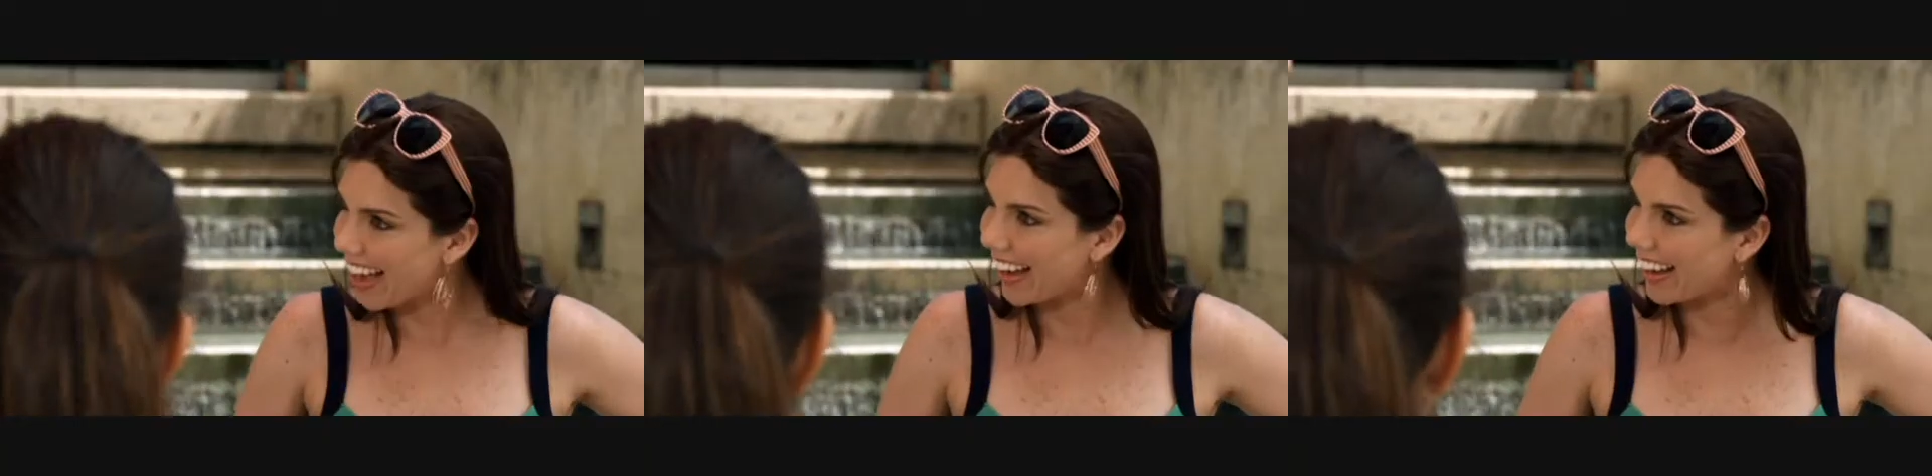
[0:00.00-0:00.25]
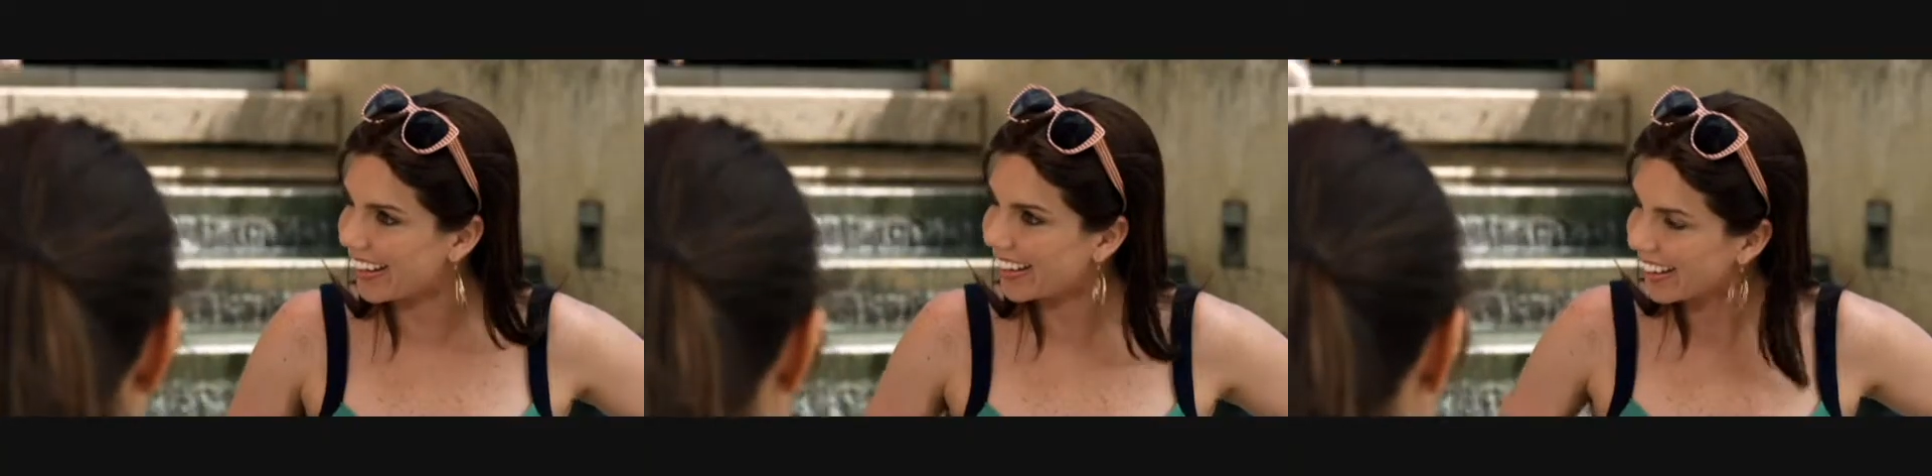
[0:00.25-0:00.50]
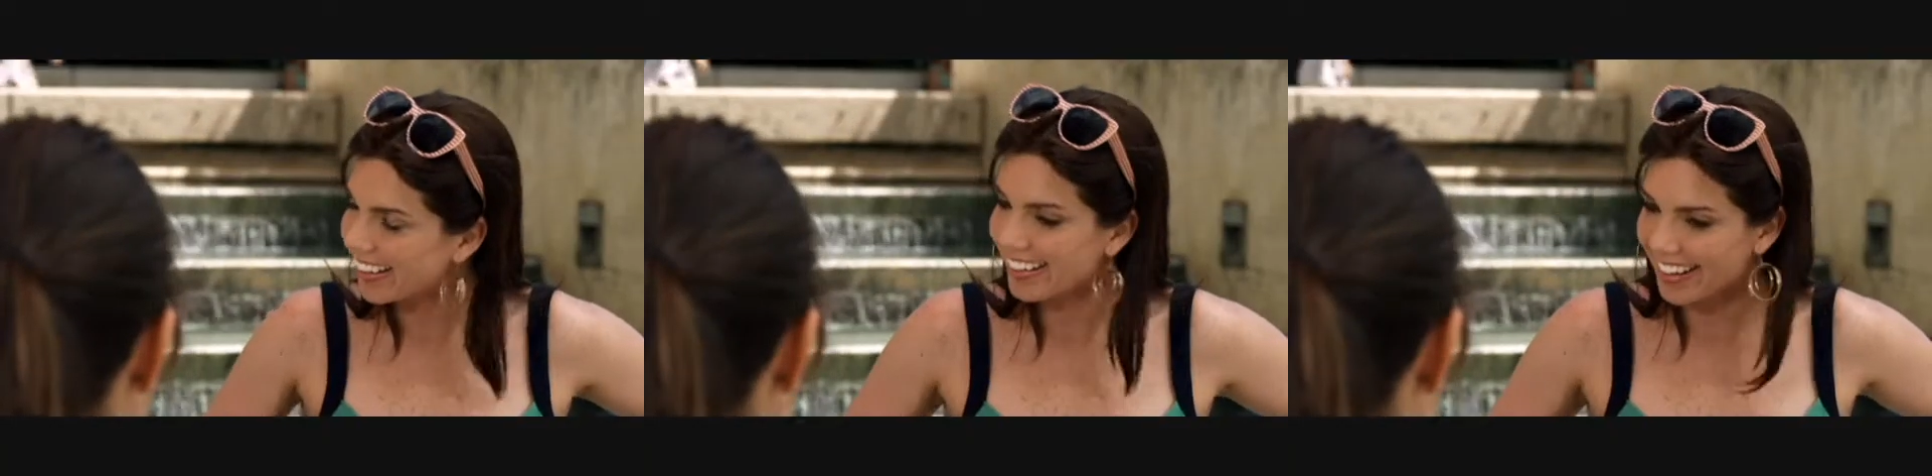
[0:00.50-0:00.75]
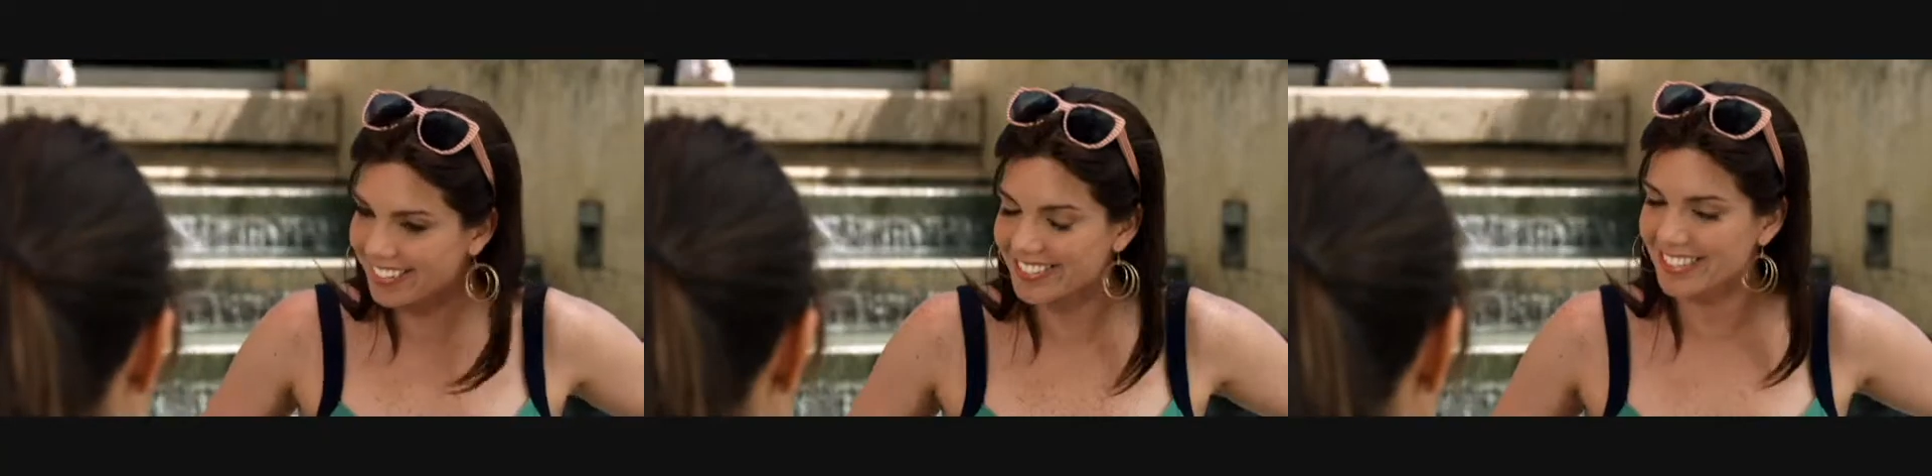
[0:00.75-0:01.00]
Yeah, it
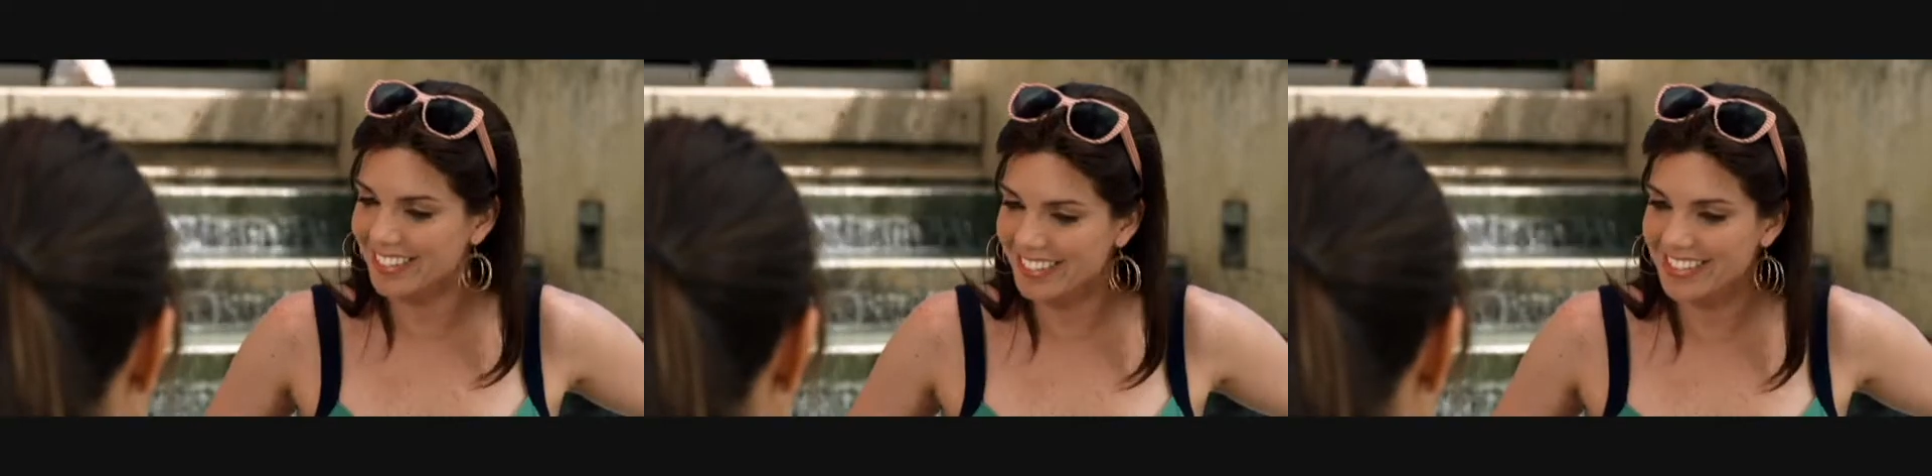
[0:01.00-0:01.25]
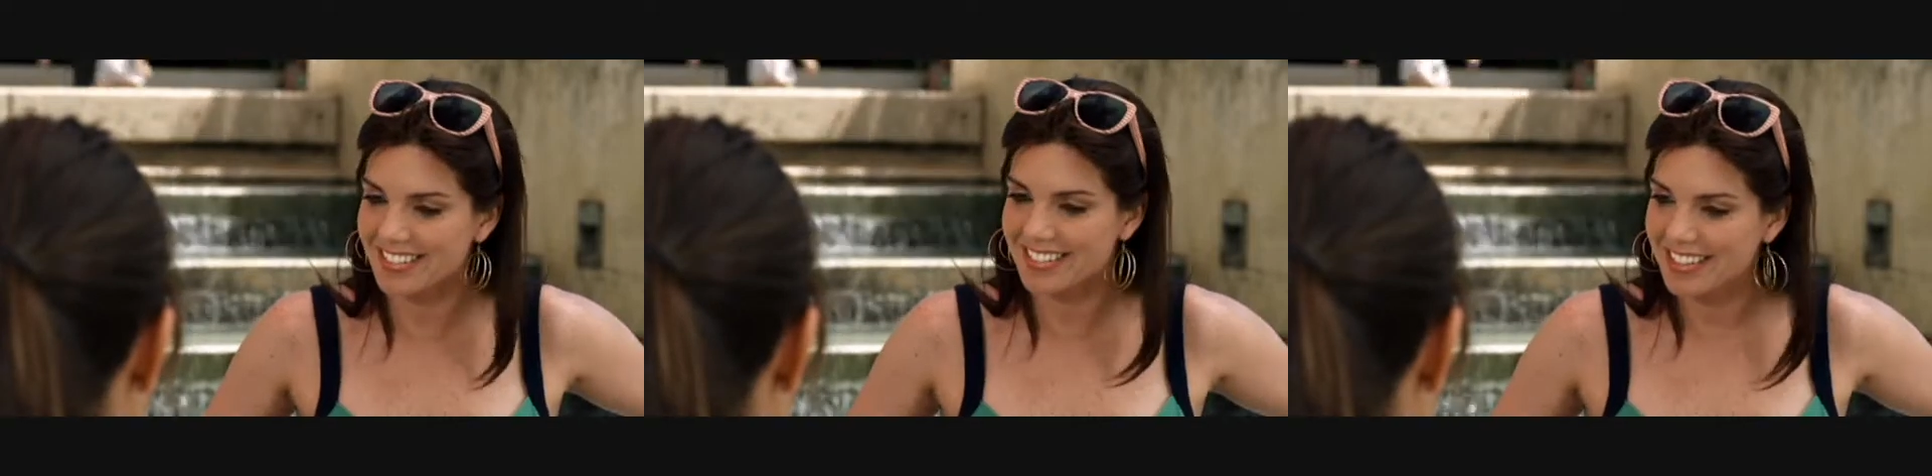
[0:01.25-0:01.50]
actually